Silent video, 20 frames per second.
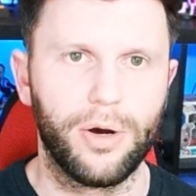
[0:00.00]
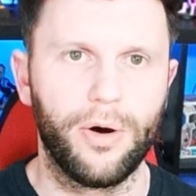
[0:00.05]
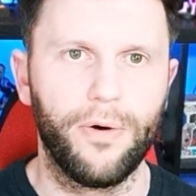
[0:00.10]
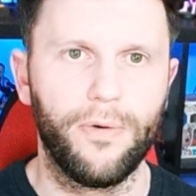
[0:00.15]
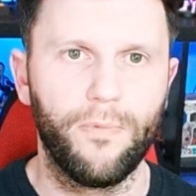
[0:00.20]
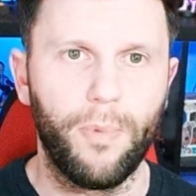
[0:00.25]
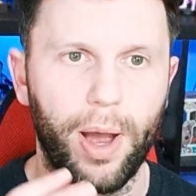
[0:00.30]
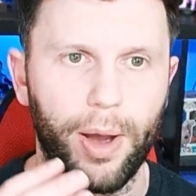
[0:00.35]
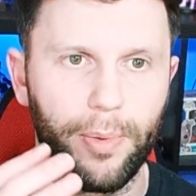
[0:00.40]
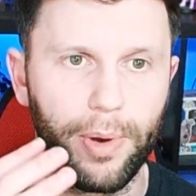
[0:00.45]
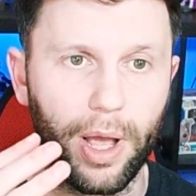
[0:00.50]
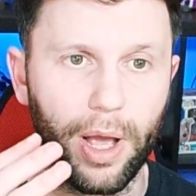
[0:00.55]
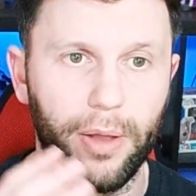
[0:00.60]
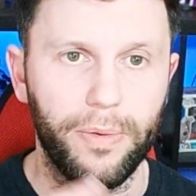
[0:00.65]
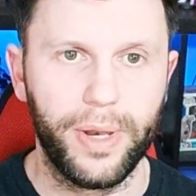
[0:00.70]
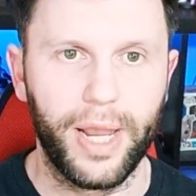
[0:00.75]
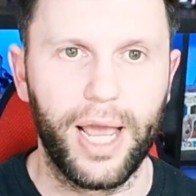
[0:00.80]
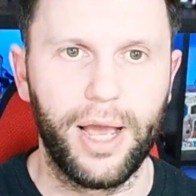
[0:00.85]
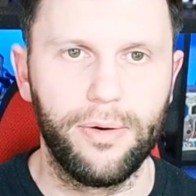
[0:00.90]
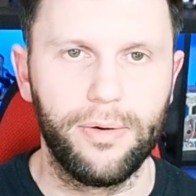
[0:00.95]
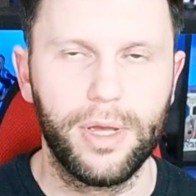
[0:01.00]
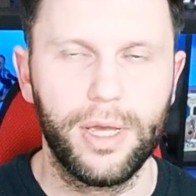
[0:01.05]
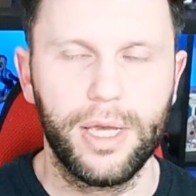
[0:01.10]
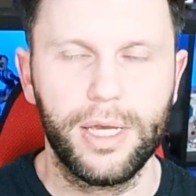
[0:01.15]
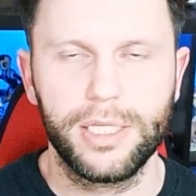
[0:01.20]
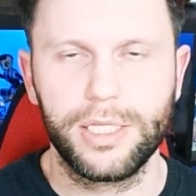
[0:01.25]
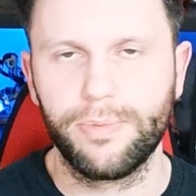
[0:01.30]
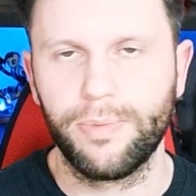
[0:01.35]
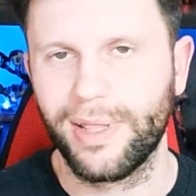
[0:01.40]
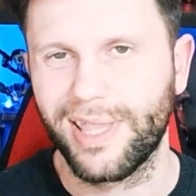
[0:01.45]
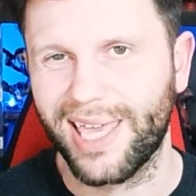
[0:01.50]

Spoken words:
of where we are now to where the